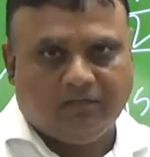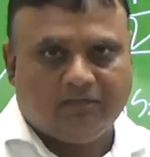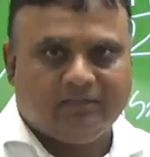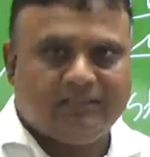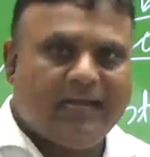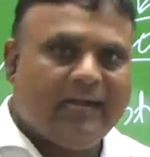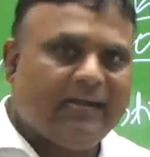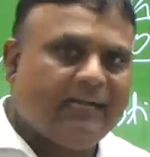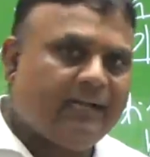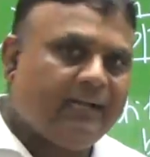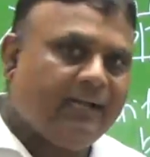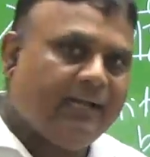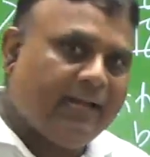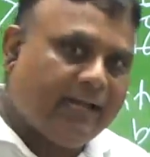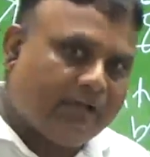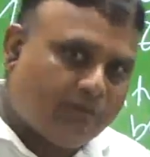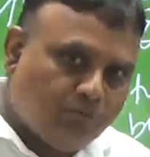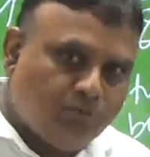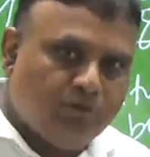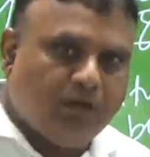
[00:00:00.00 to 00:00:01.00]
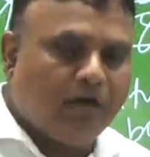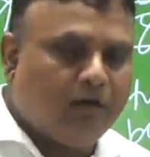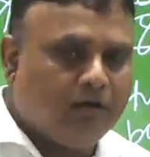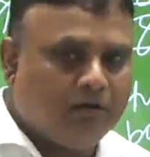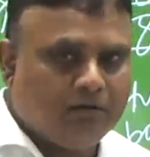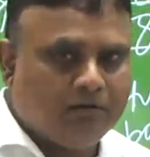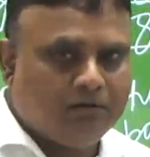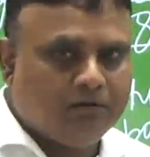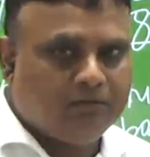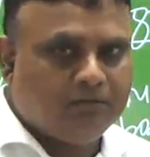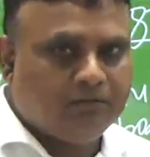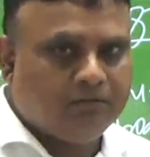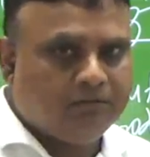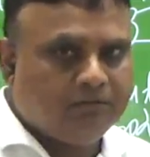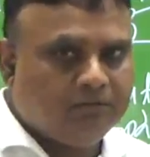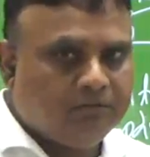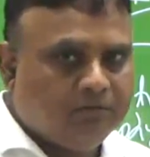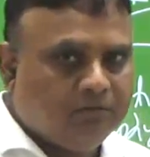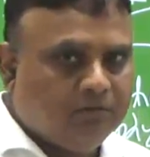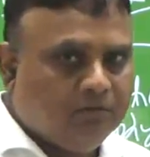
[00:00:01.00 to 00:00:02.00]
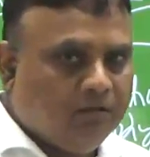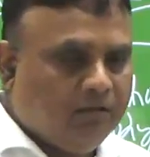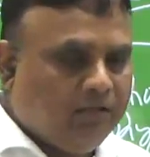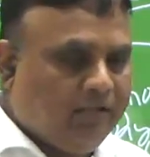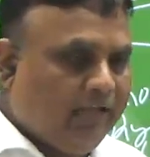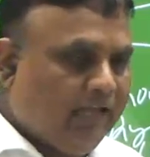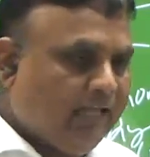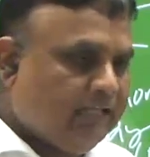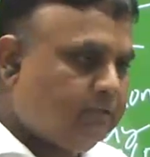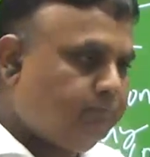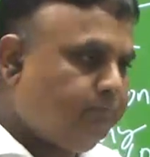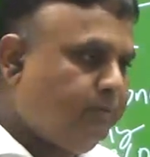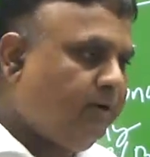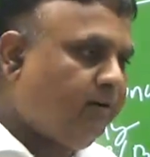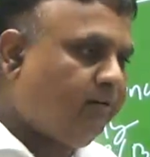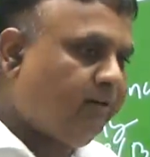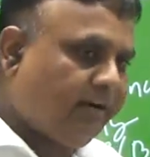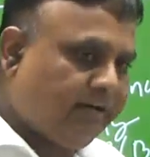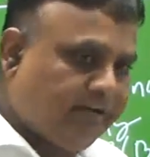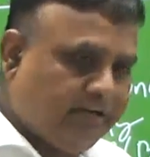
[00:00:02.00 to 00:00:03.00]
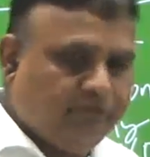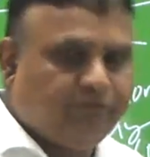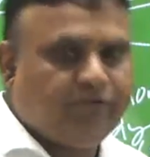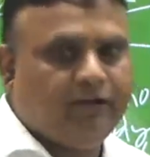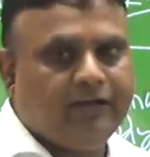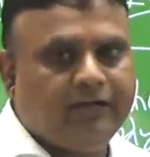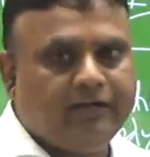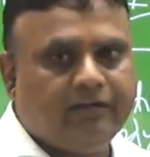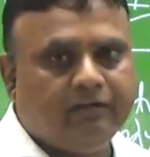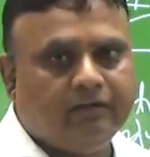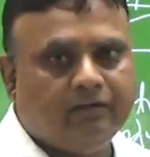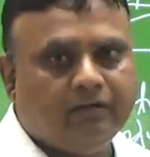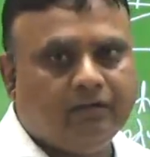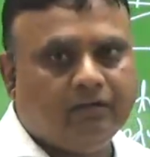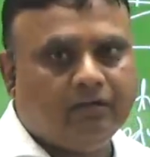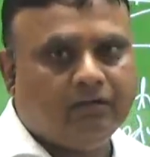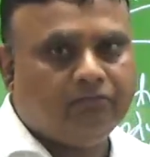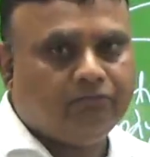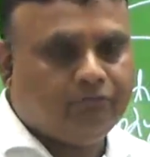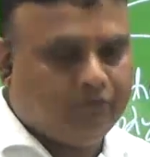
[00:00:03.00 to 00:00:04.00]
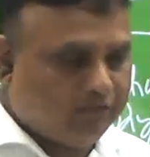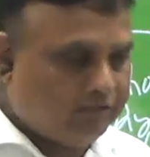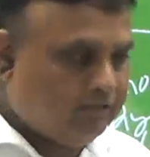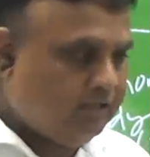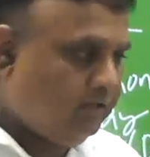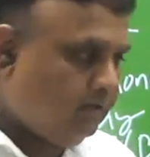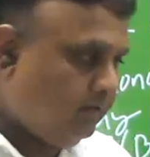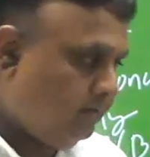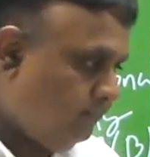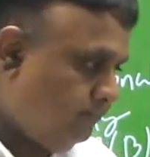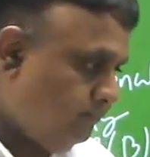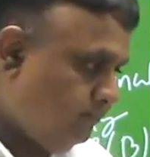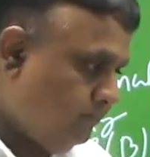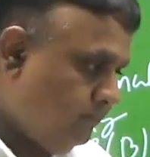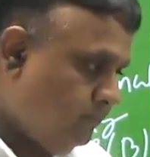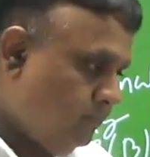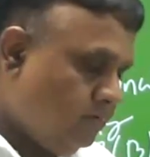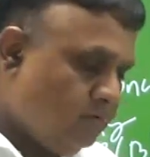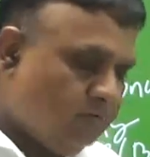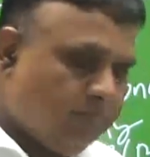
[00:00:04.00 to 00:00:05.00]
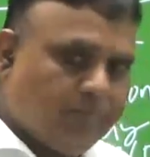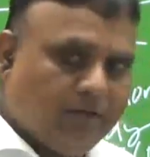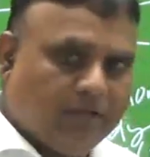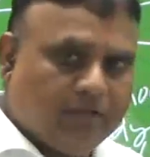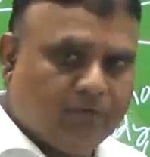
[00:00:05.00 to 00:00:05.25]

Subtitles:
That lacuna has been rectified further by